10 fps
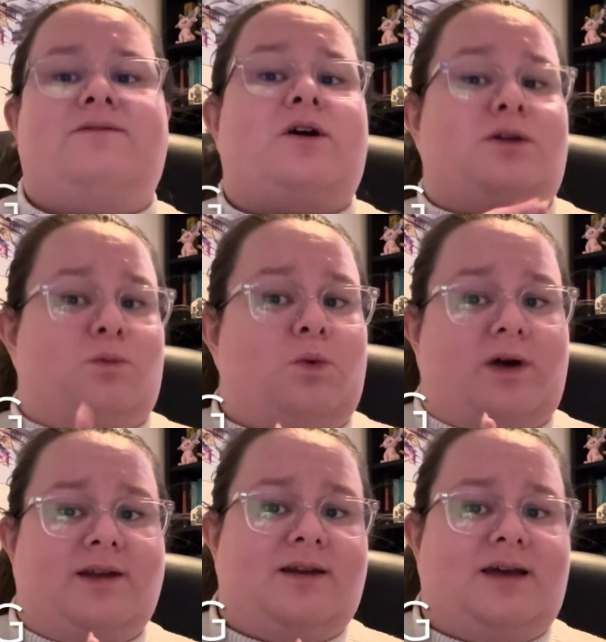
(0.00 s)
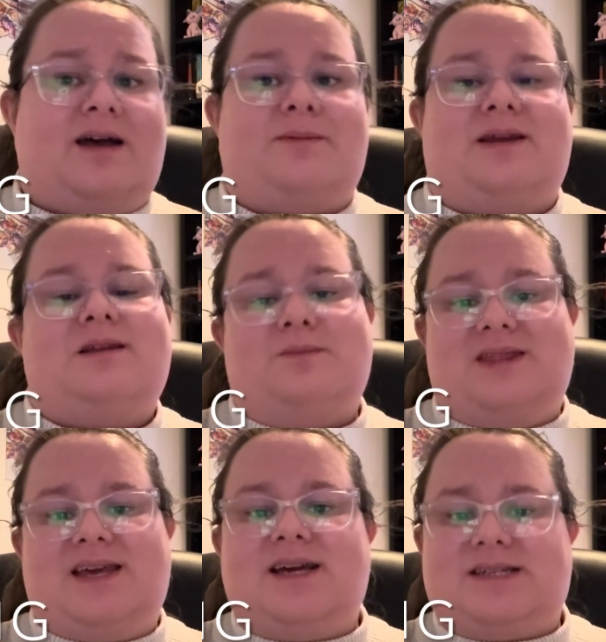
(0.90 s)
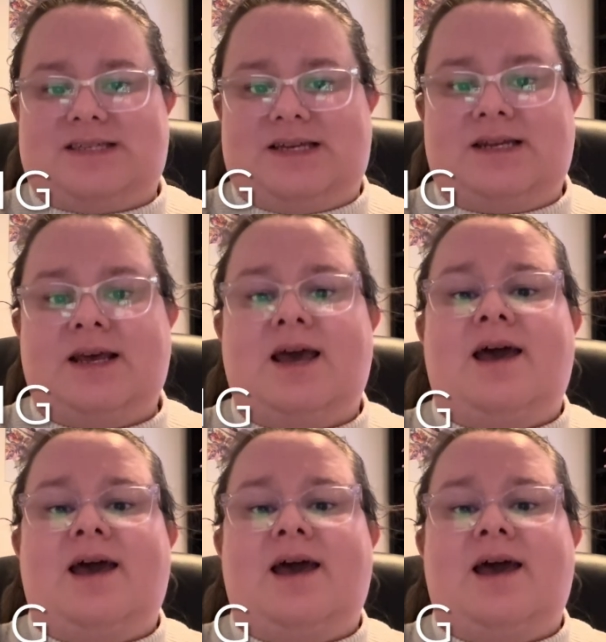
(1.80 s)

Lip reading: Volume 1 by Timothy Hickson.